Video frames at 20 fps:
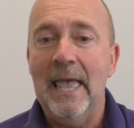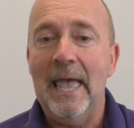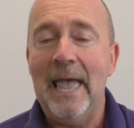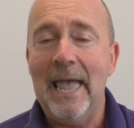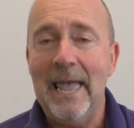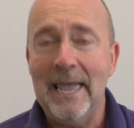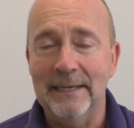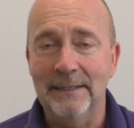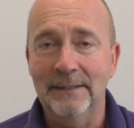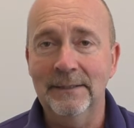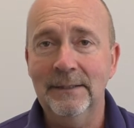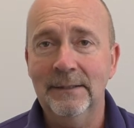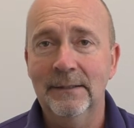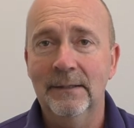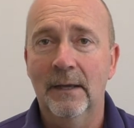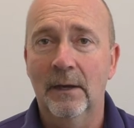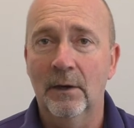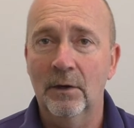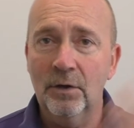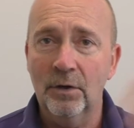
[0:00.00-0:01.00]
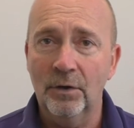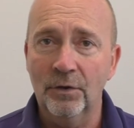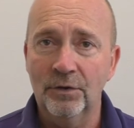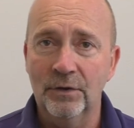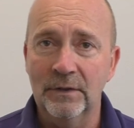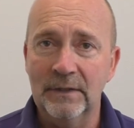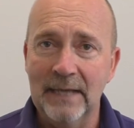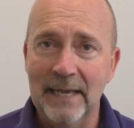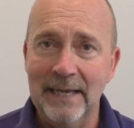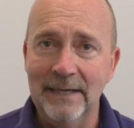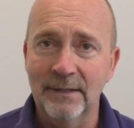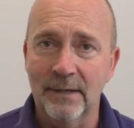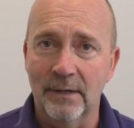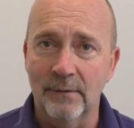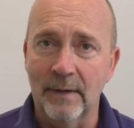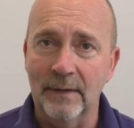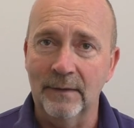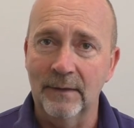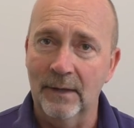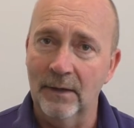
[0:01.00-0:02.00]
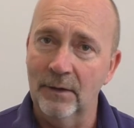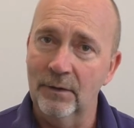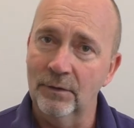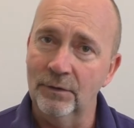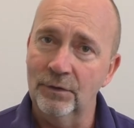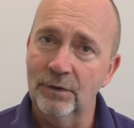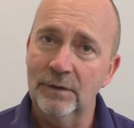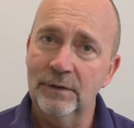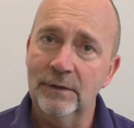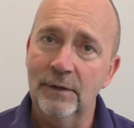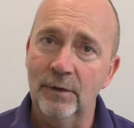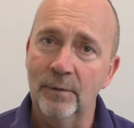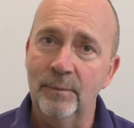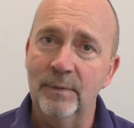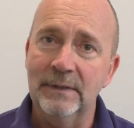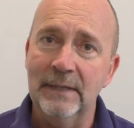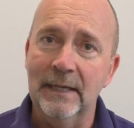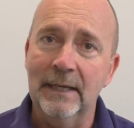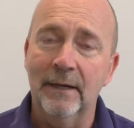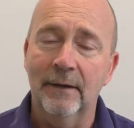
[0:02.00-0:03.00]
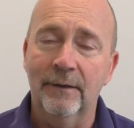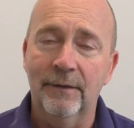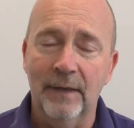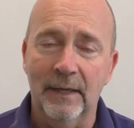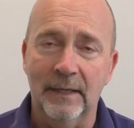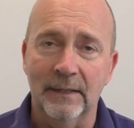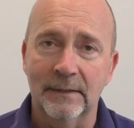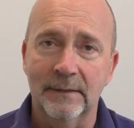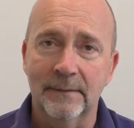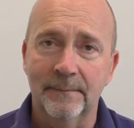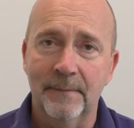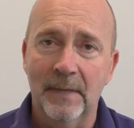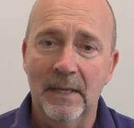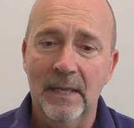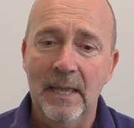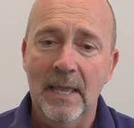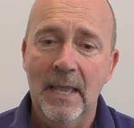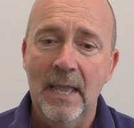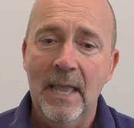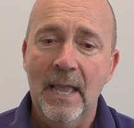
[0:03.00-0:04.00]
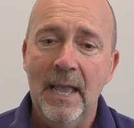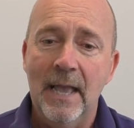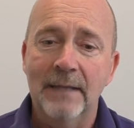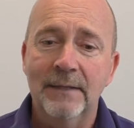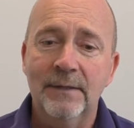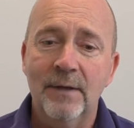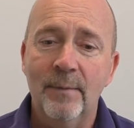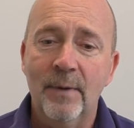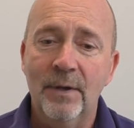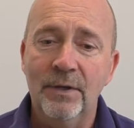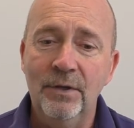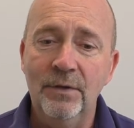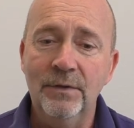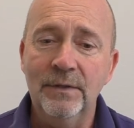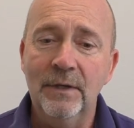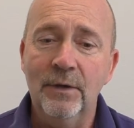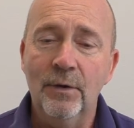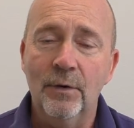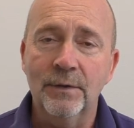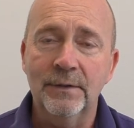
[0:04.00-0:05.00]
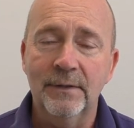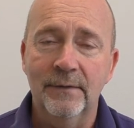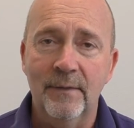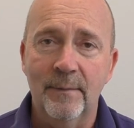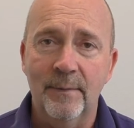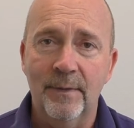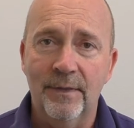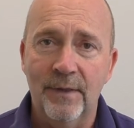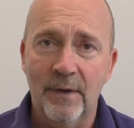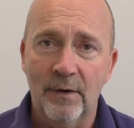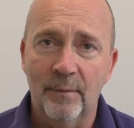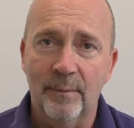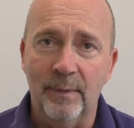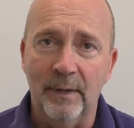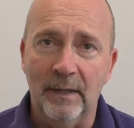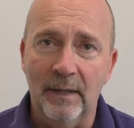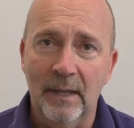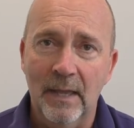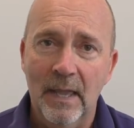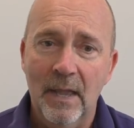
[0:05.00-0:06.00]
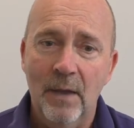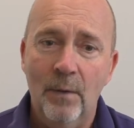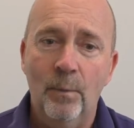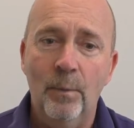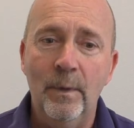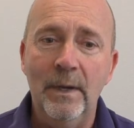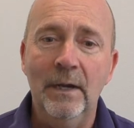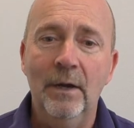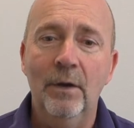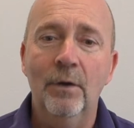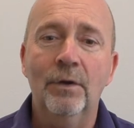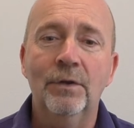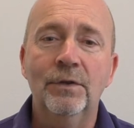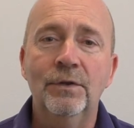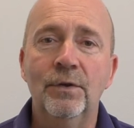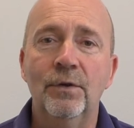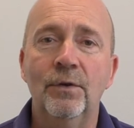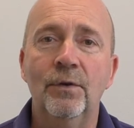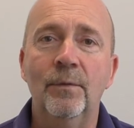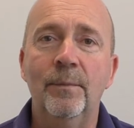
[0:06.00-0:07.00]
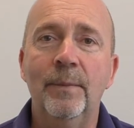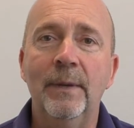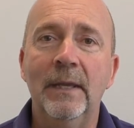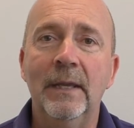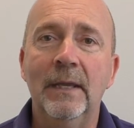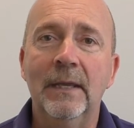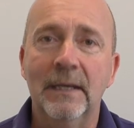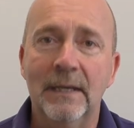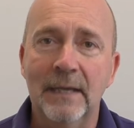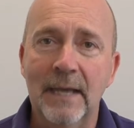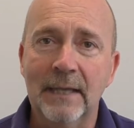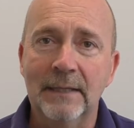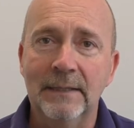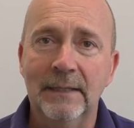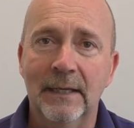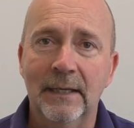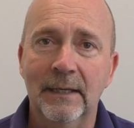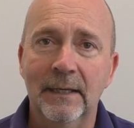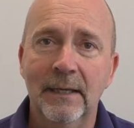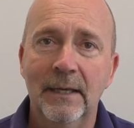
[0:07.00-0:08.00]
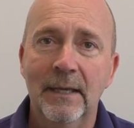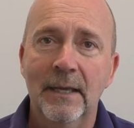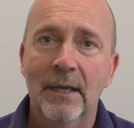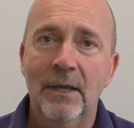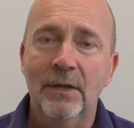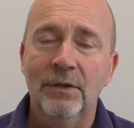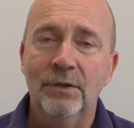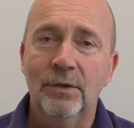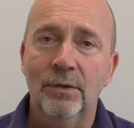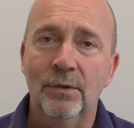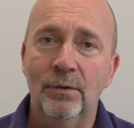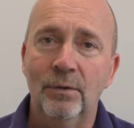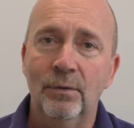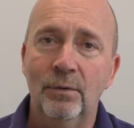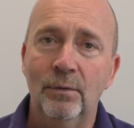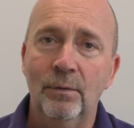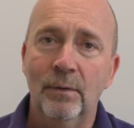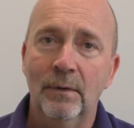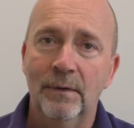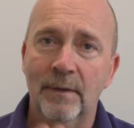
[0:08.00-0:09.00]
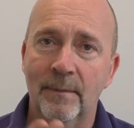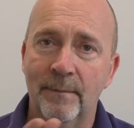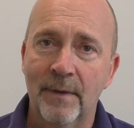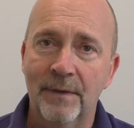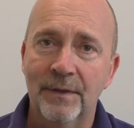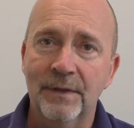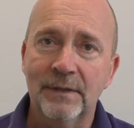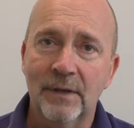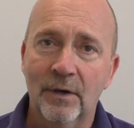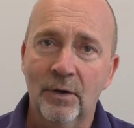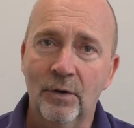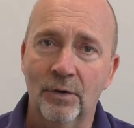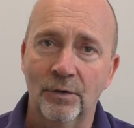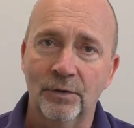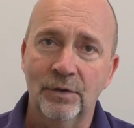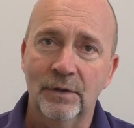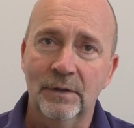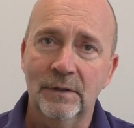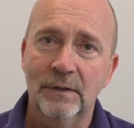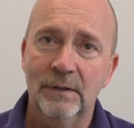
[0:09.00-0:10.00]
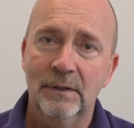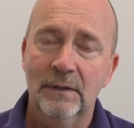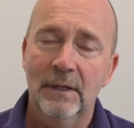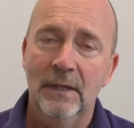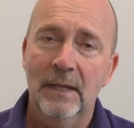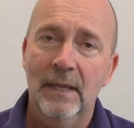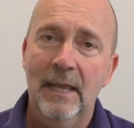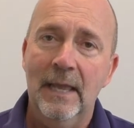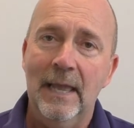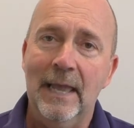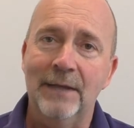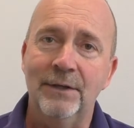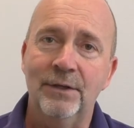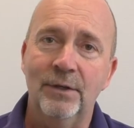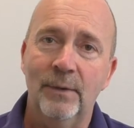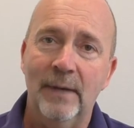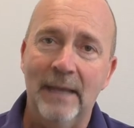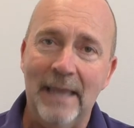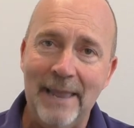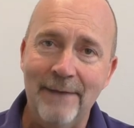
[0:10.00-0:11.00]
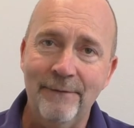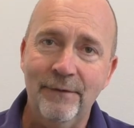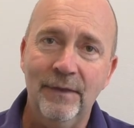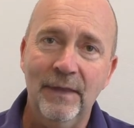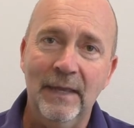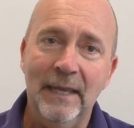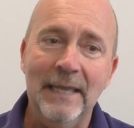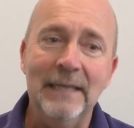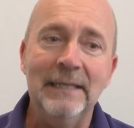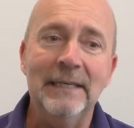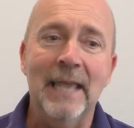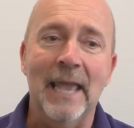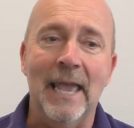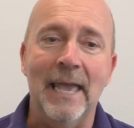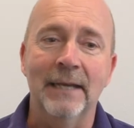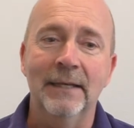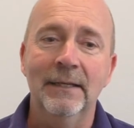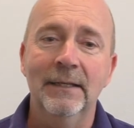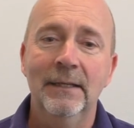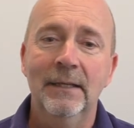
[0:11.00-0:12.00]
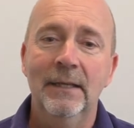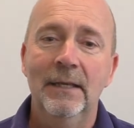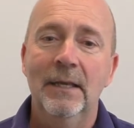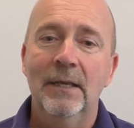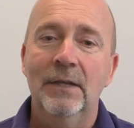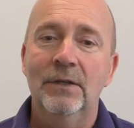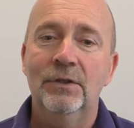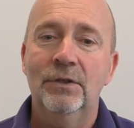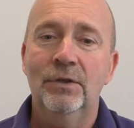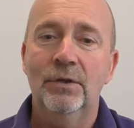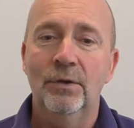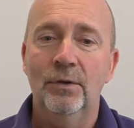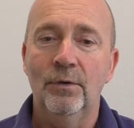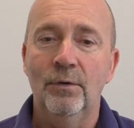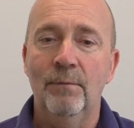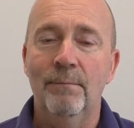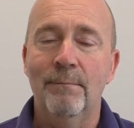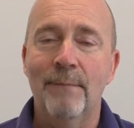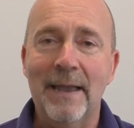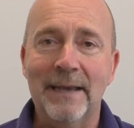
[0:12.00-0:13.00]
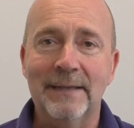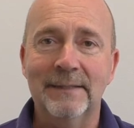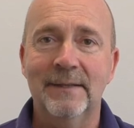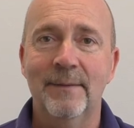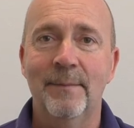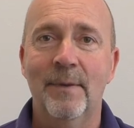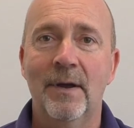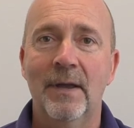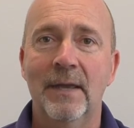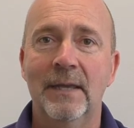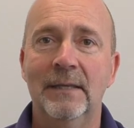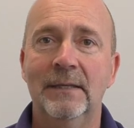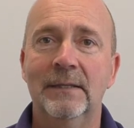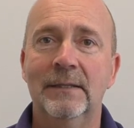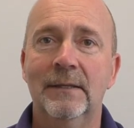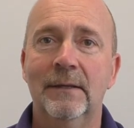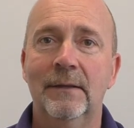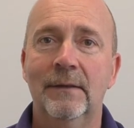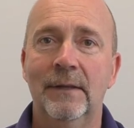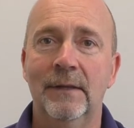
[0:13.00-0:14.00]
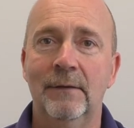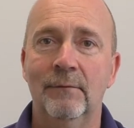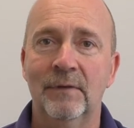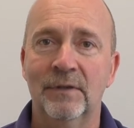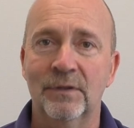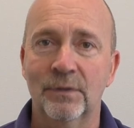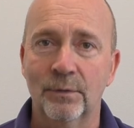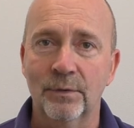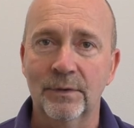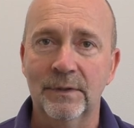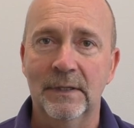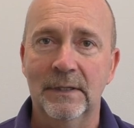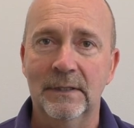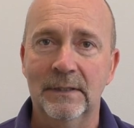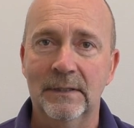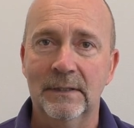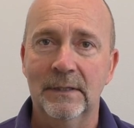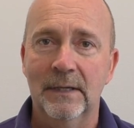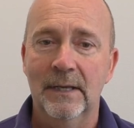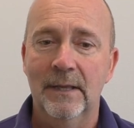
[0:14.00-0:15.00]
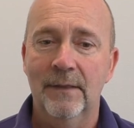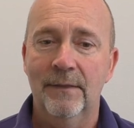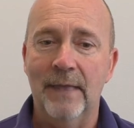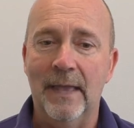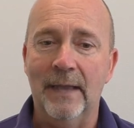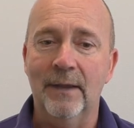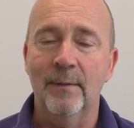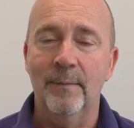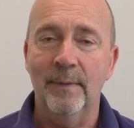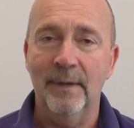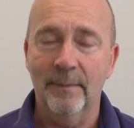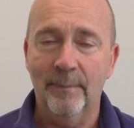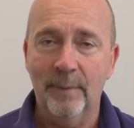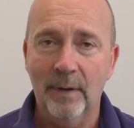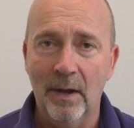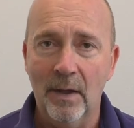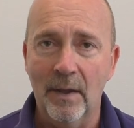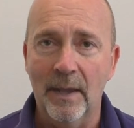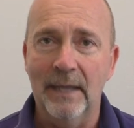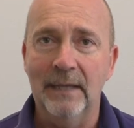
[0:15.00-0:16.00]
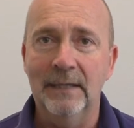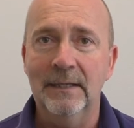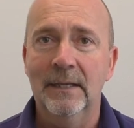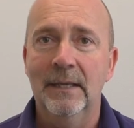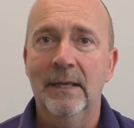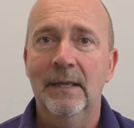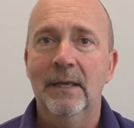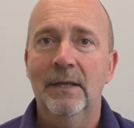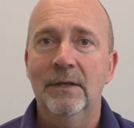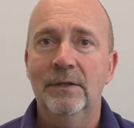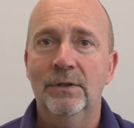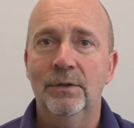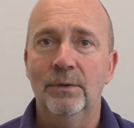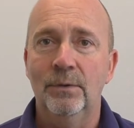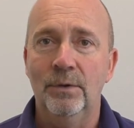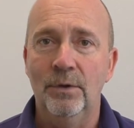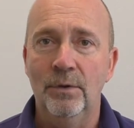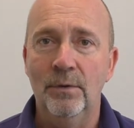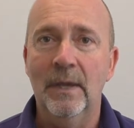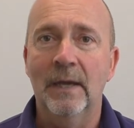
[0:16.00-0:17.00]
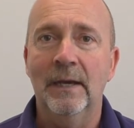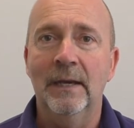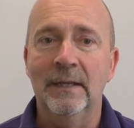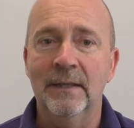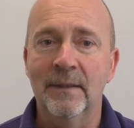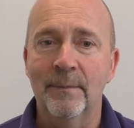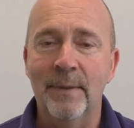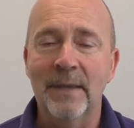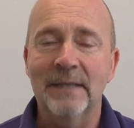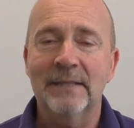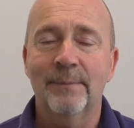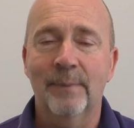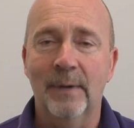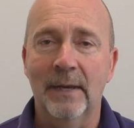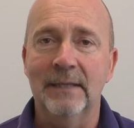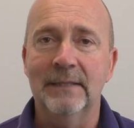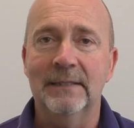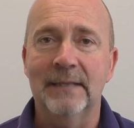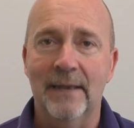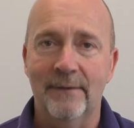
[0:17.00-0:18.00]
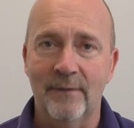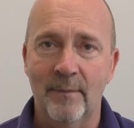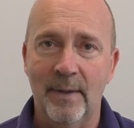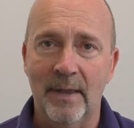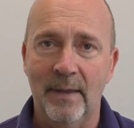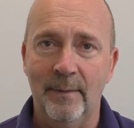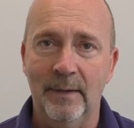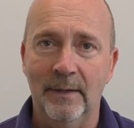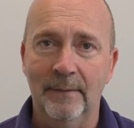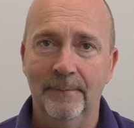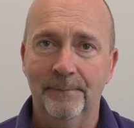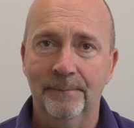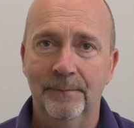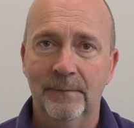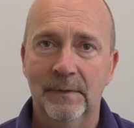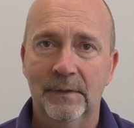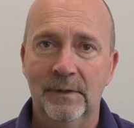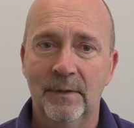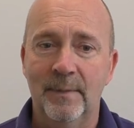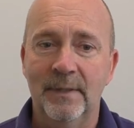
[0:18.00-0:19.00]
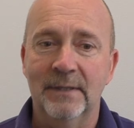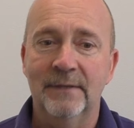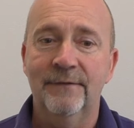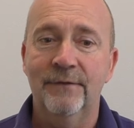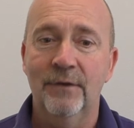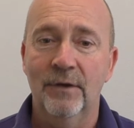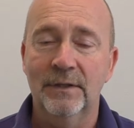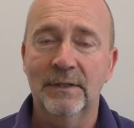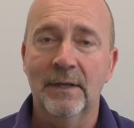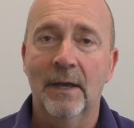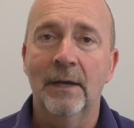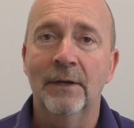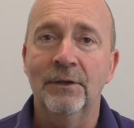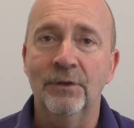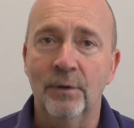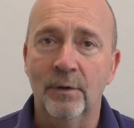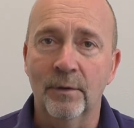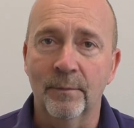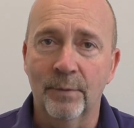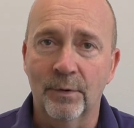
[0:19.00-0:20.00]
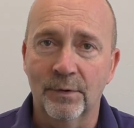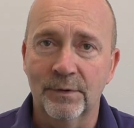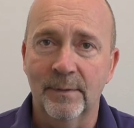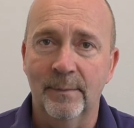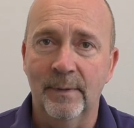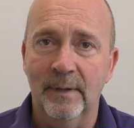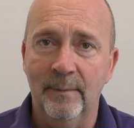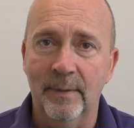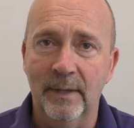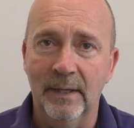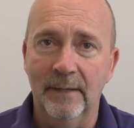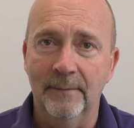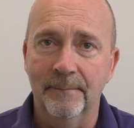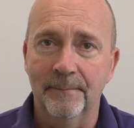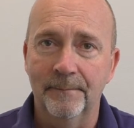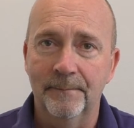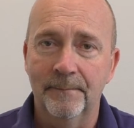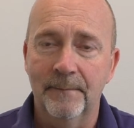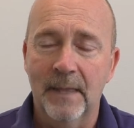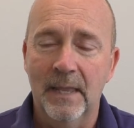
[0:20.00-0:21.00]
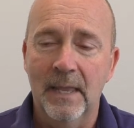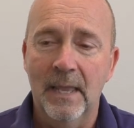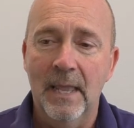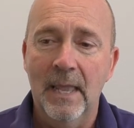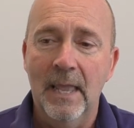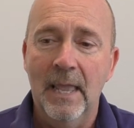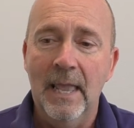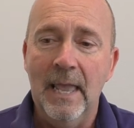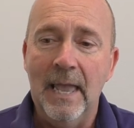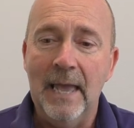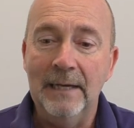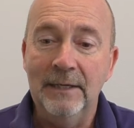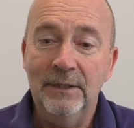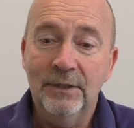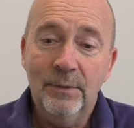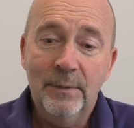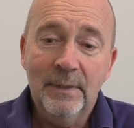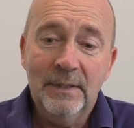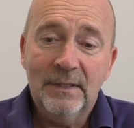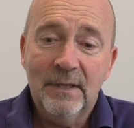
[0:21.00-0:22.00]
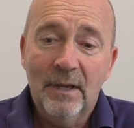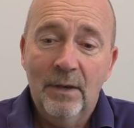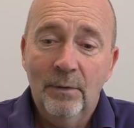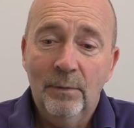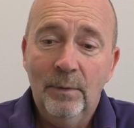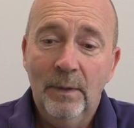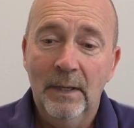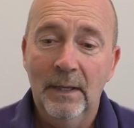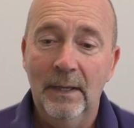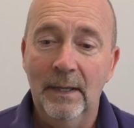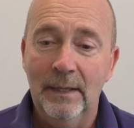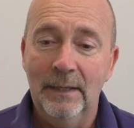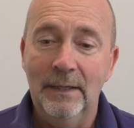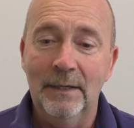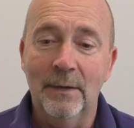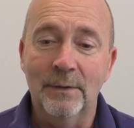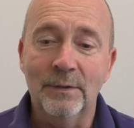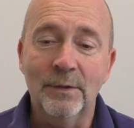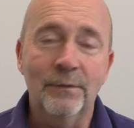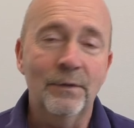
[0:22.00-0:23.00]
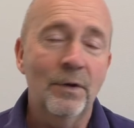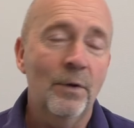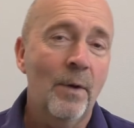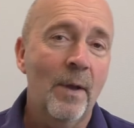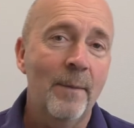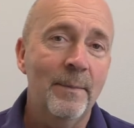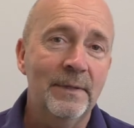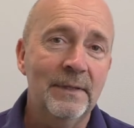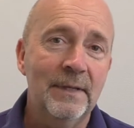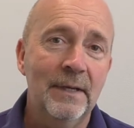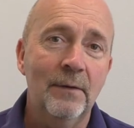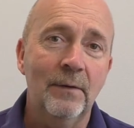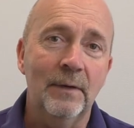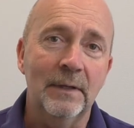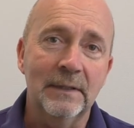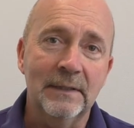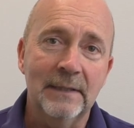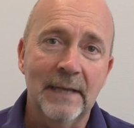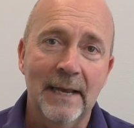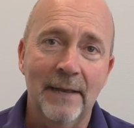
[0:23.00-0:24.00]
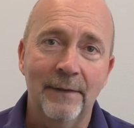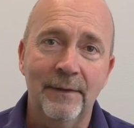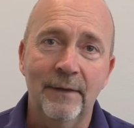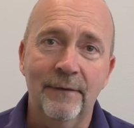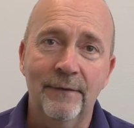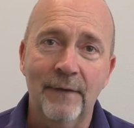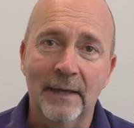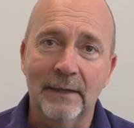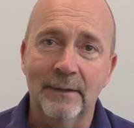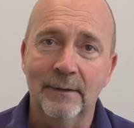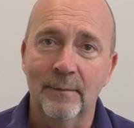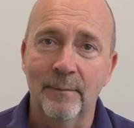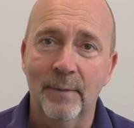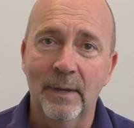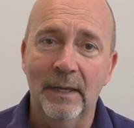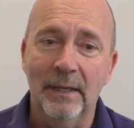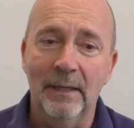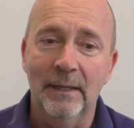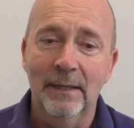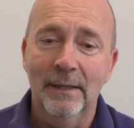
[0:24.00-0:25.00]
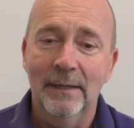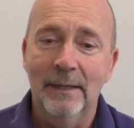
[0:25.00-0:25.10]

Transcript: And our conscious can direct the unconscious to do particular things. And so by using cognitive hypnotherapy, we look to be connecting to the mother's unconscious and doing everything it can to maximize the resources that can be applied to you getting in the best place to have a baby, to be as fertile as you can possibly be. And in doing so, you know, it's often quite mysterious how the effect can be.